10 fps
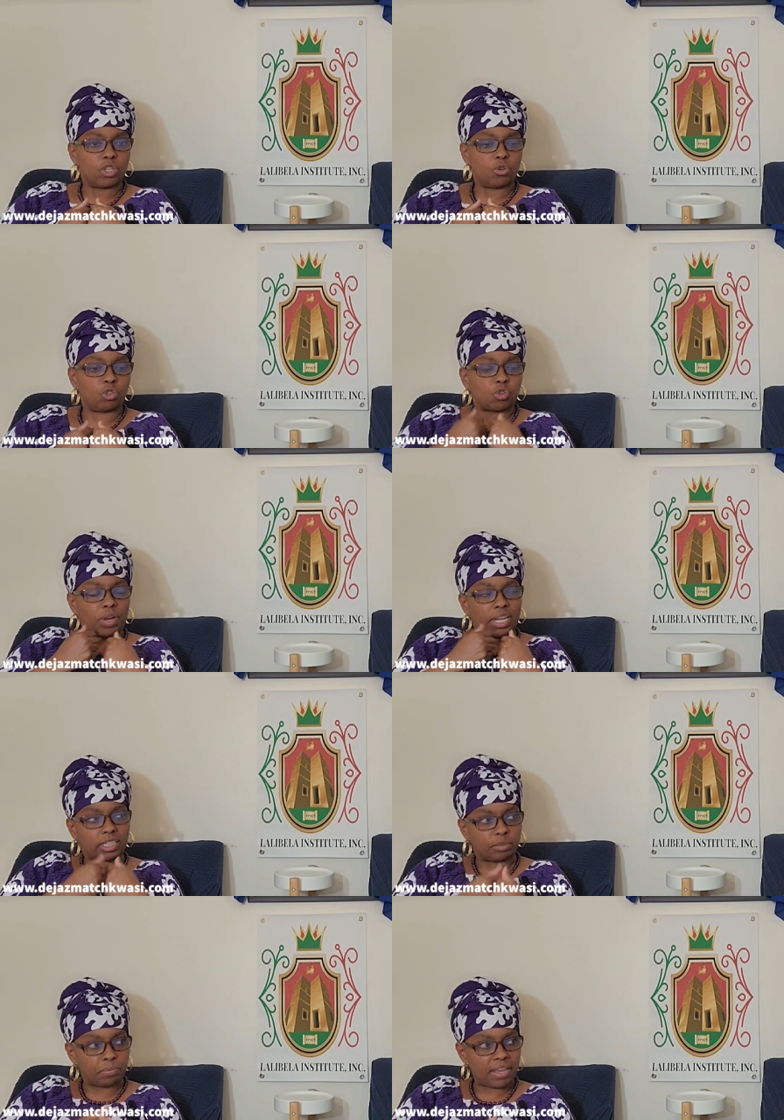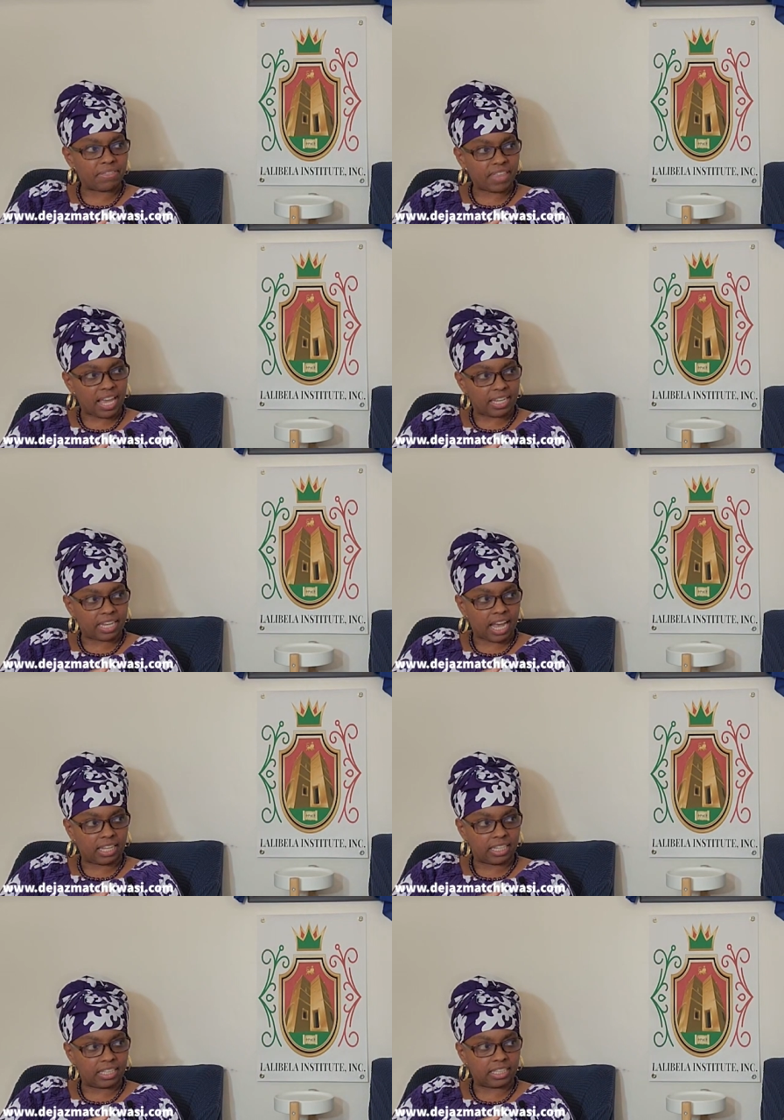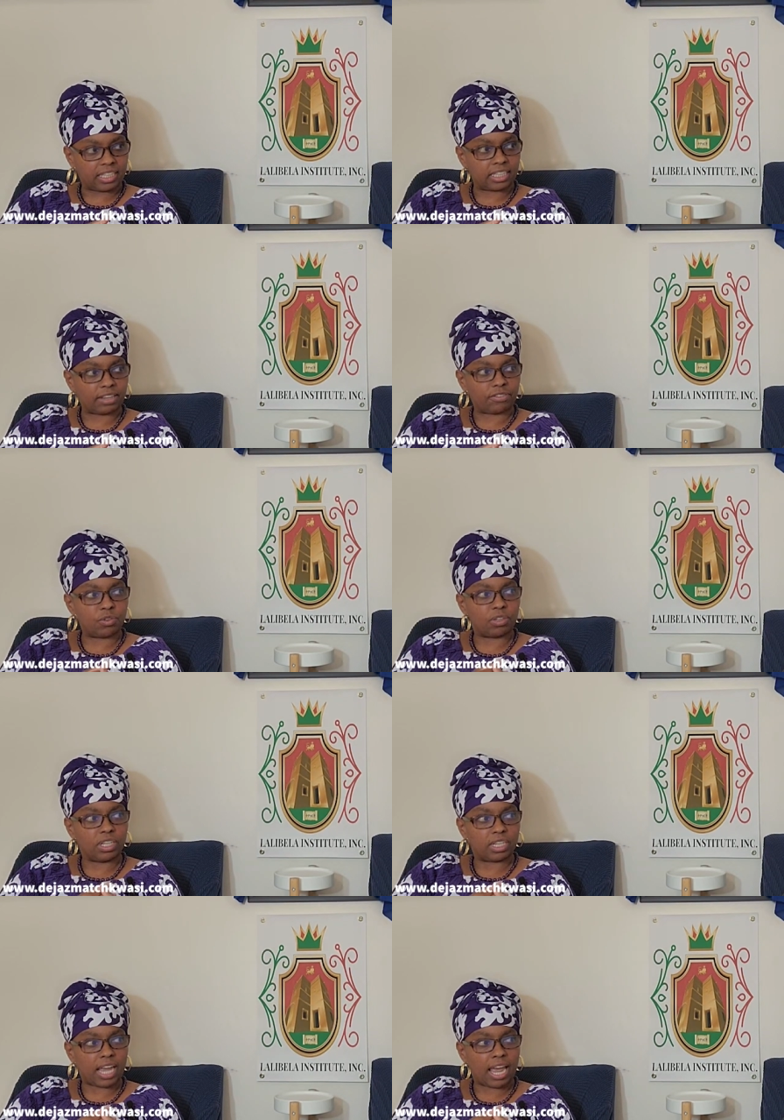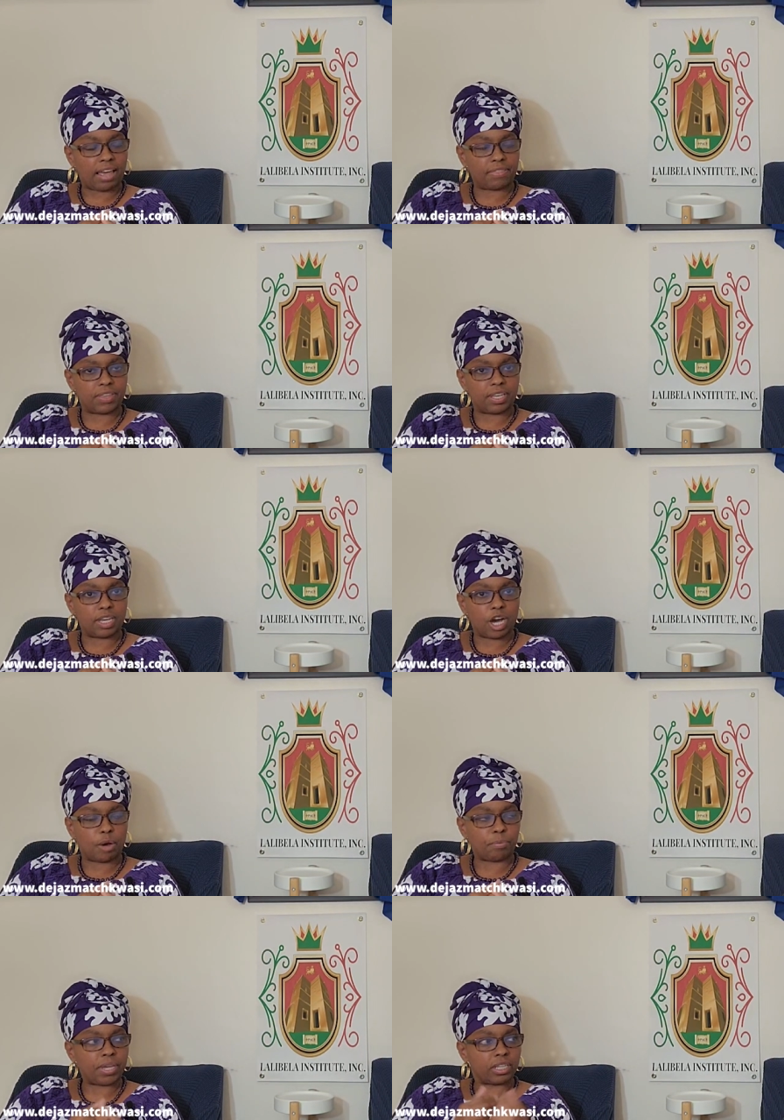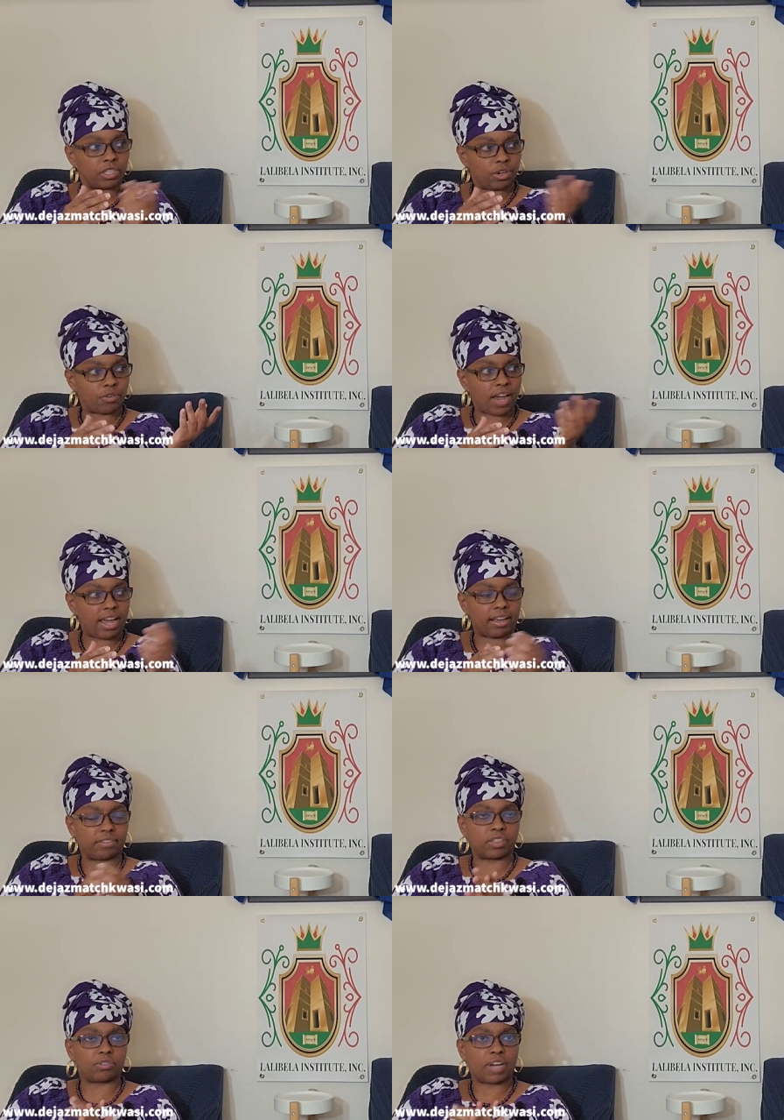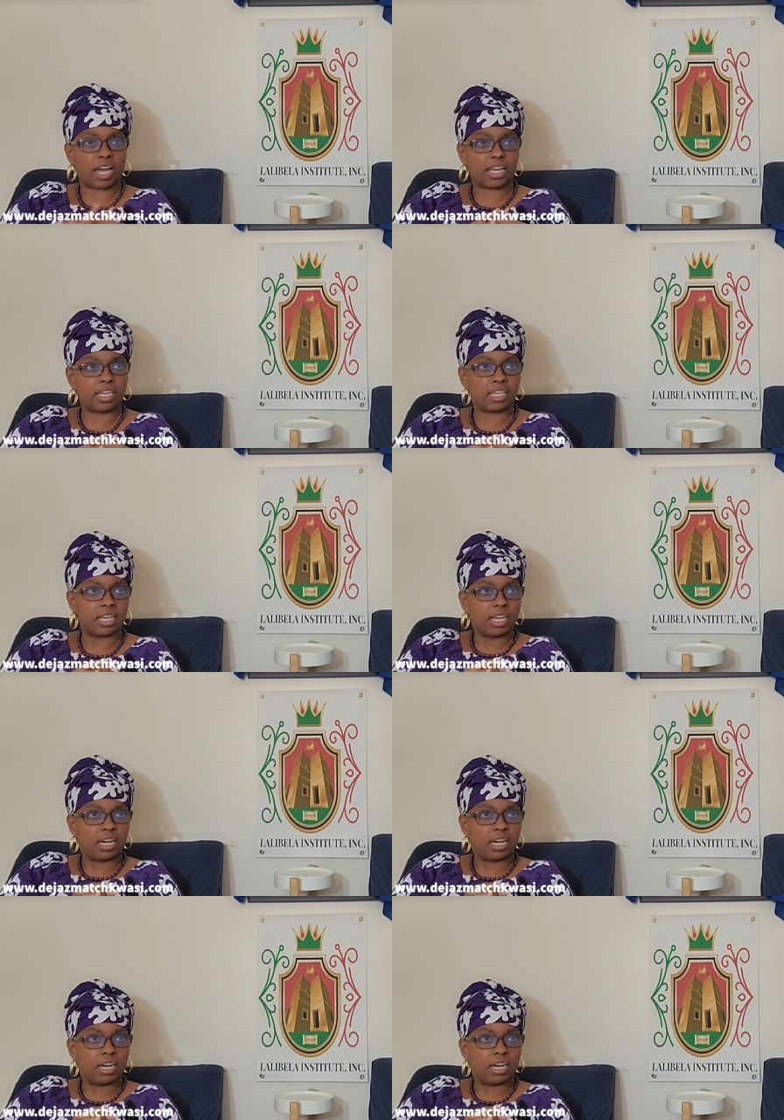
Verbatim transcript: you transmit that knowledge, because if you look at the uh, pictographs, right,